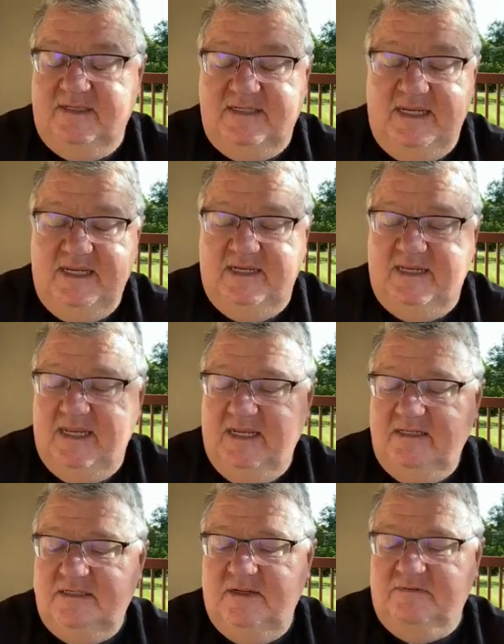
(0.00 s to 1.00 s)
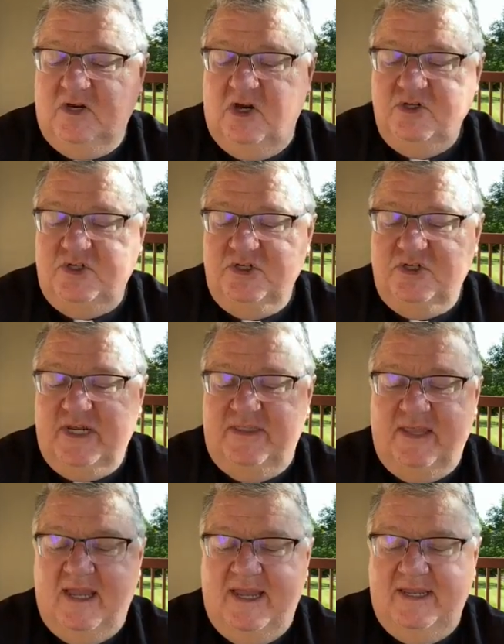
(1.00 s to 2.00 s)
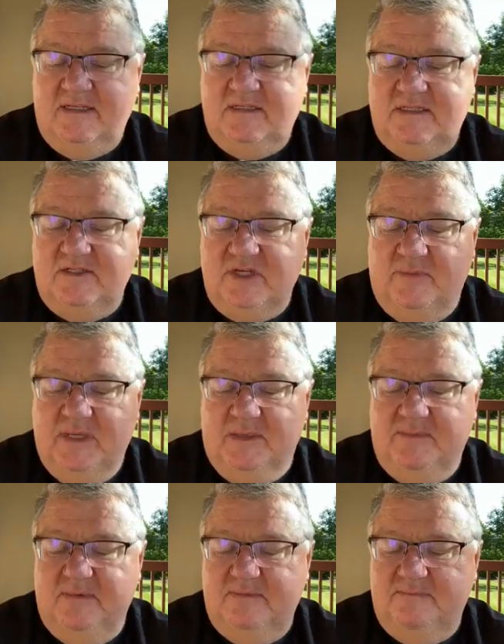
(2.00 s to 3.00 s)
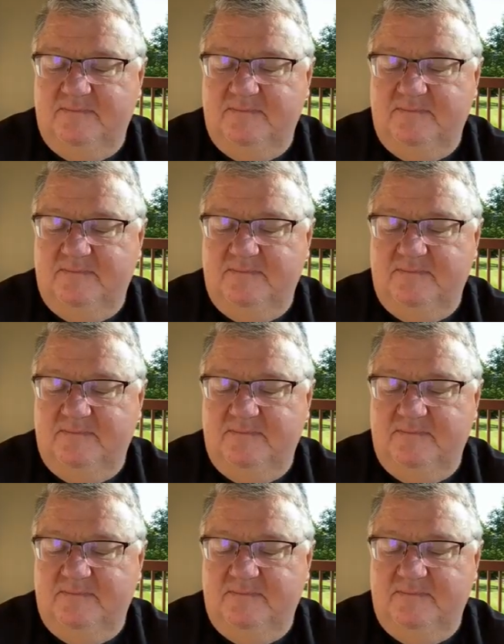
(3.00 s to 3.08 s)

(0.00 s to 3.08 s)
The kings of Tarshish and the isles shall be